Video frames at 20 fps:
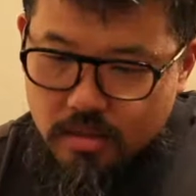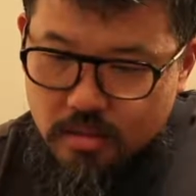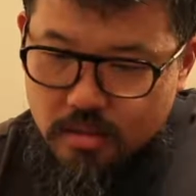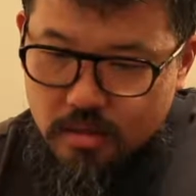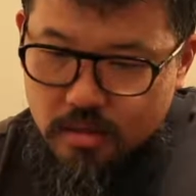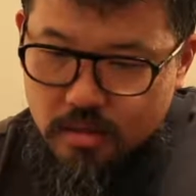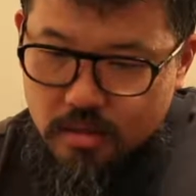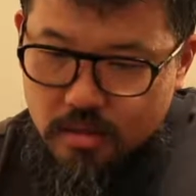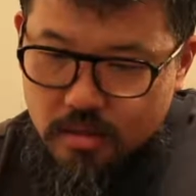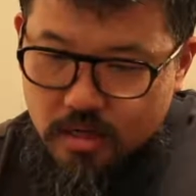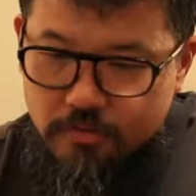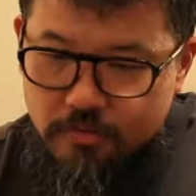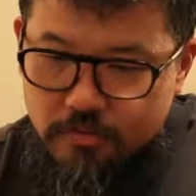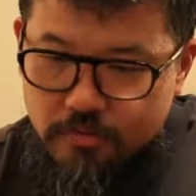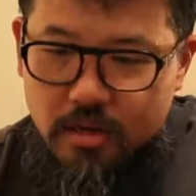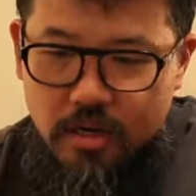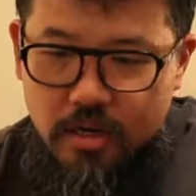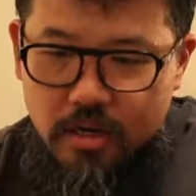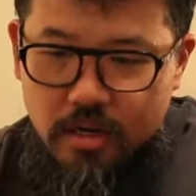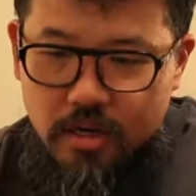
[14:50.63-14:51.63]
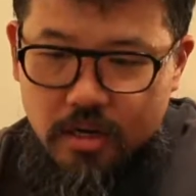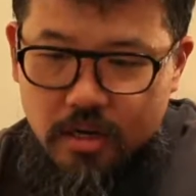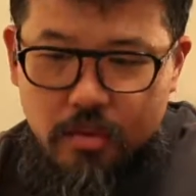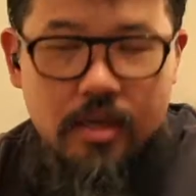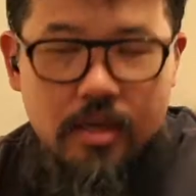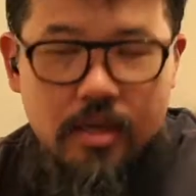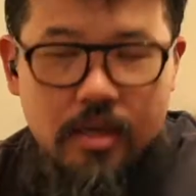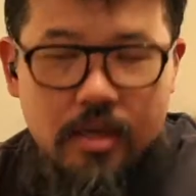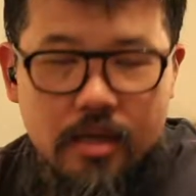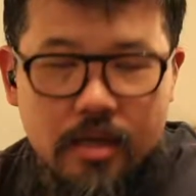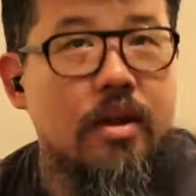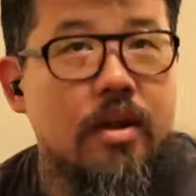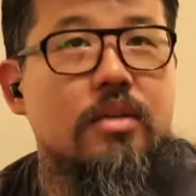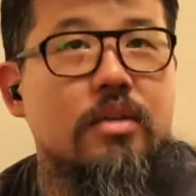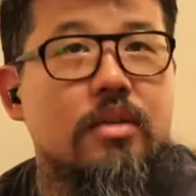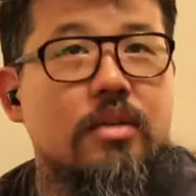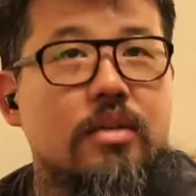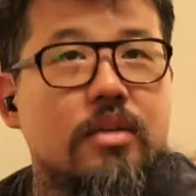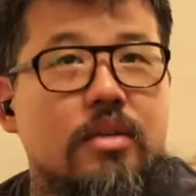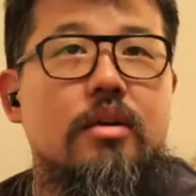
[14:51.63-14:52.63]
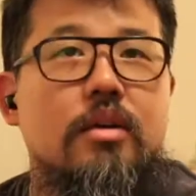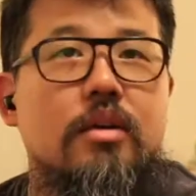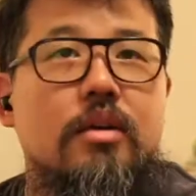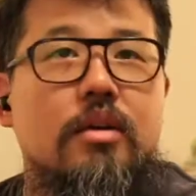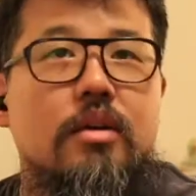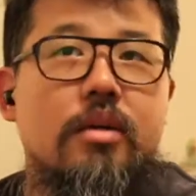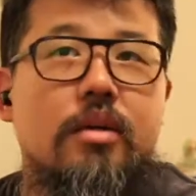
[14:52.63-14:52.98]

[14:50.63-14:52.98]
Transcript: confronted with a